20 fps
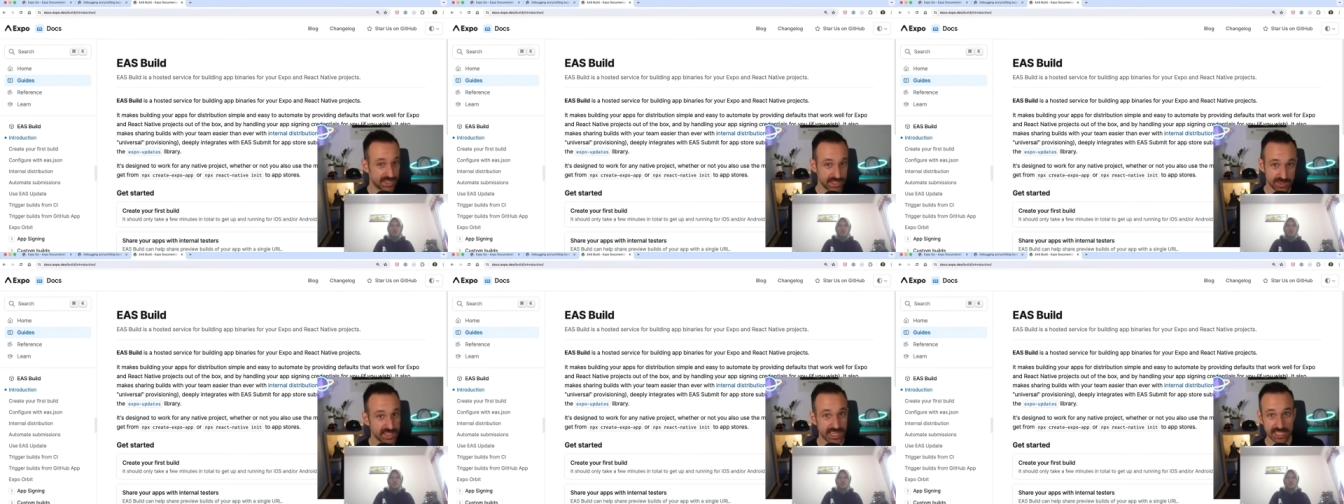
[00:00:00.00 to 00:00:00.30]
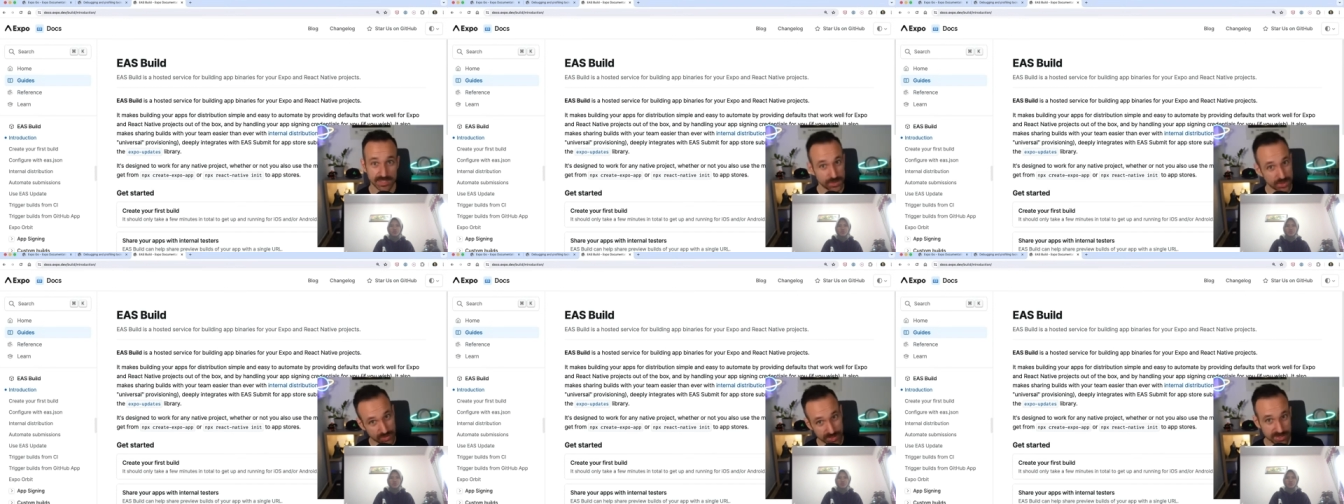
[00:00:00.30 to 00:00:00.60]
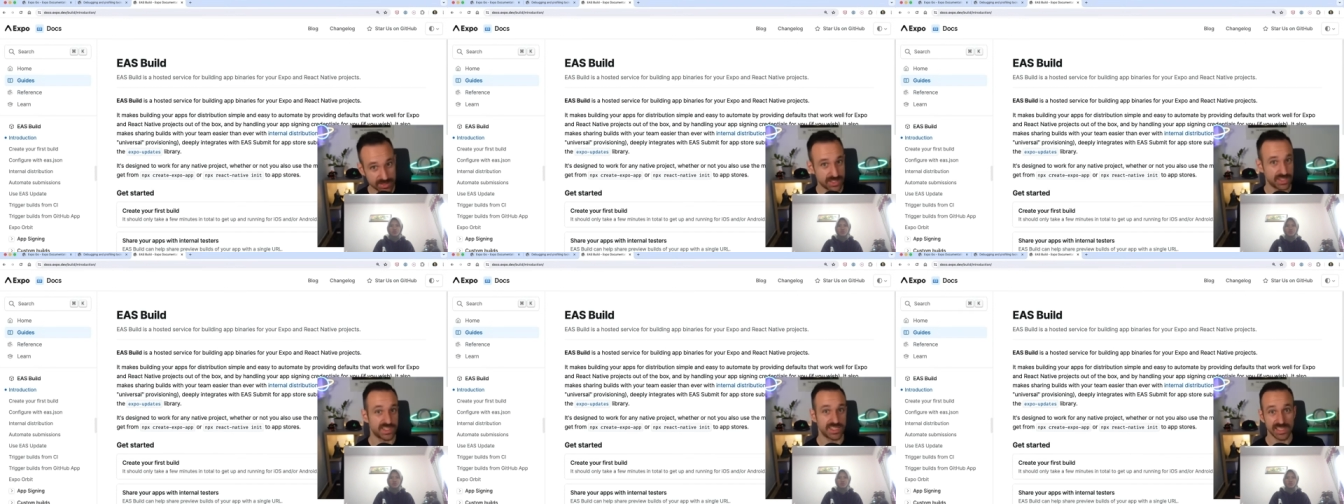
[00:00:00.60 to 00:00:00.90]
Using Expo,
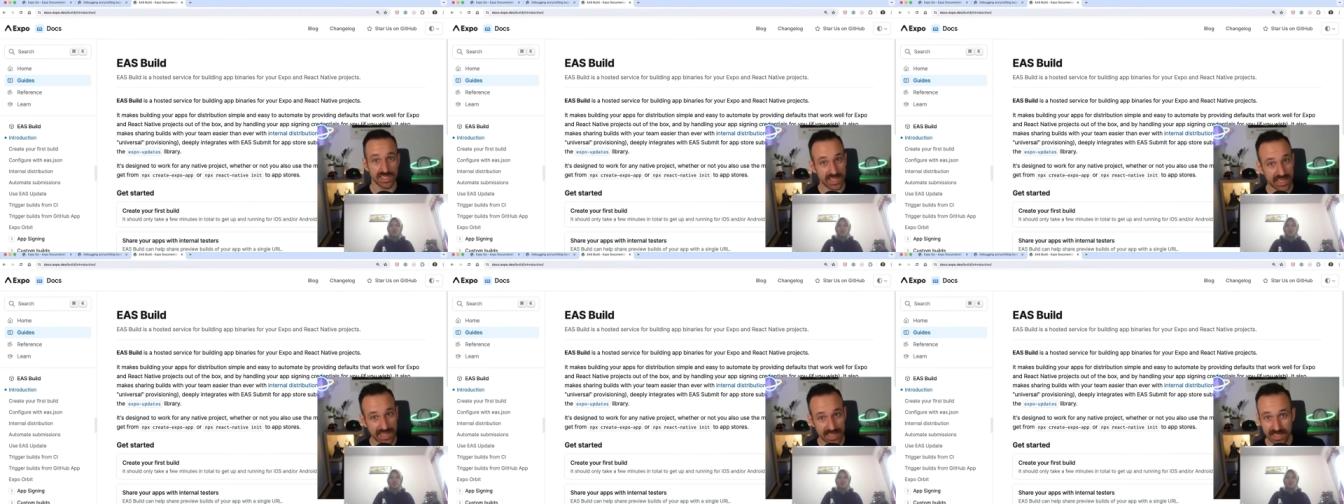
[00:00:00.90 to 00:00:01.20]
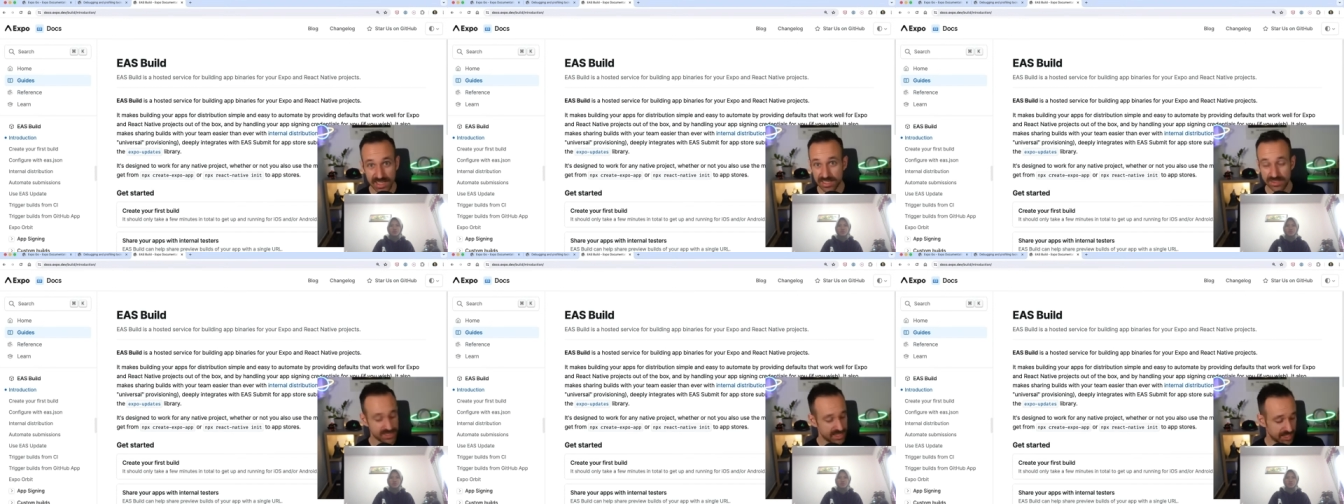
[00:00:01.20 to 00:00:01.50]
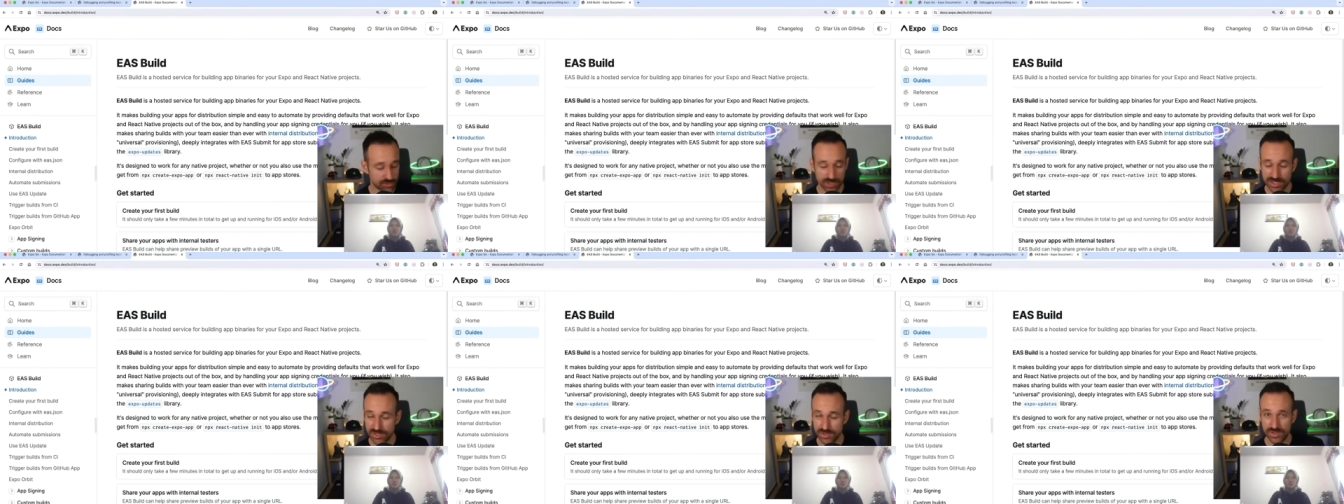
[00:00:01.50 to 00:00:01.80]
using the CLI, using
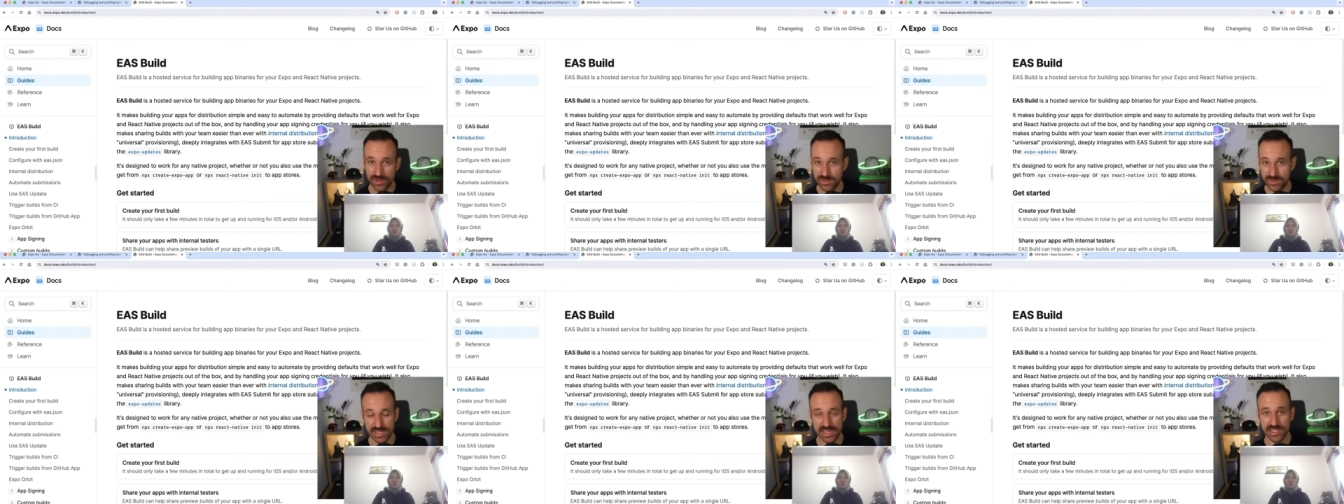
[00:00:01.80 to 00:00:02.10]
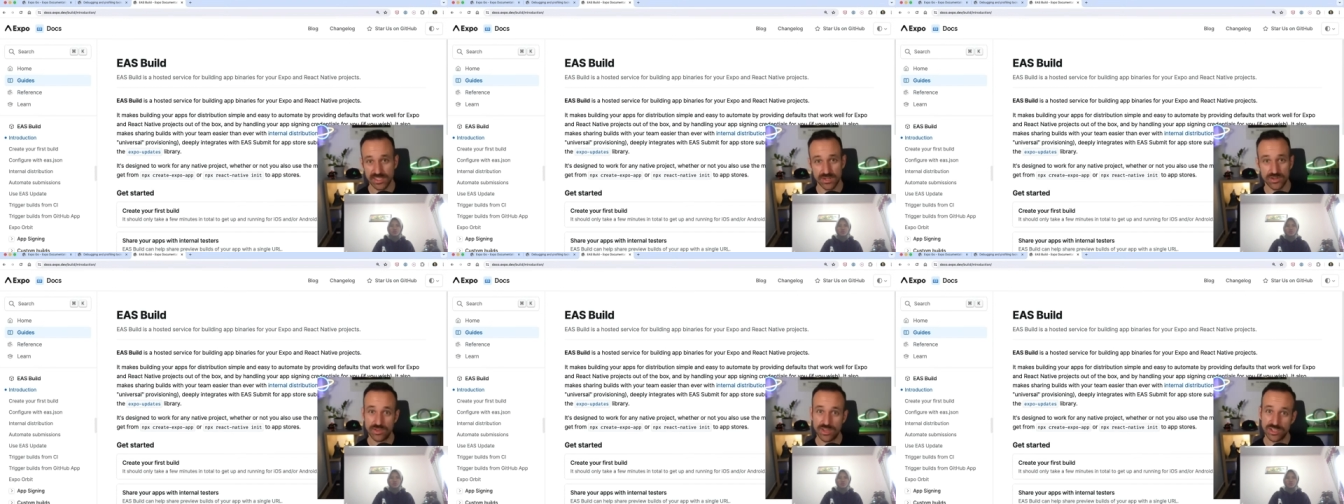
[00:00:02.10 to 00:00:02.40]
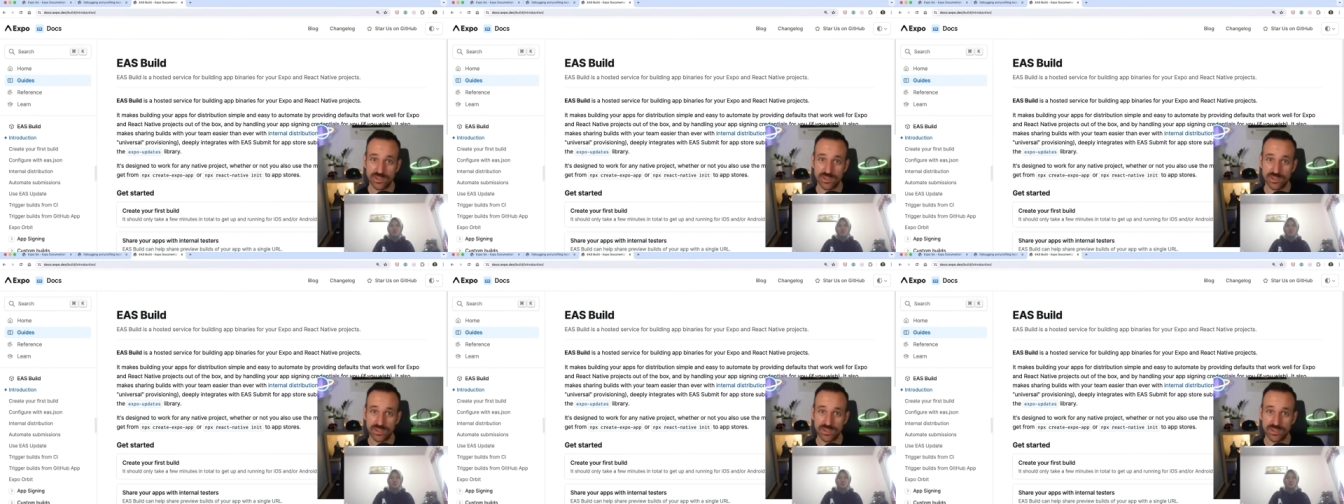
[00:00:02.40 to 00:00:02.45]
Android Studio, using Xcode,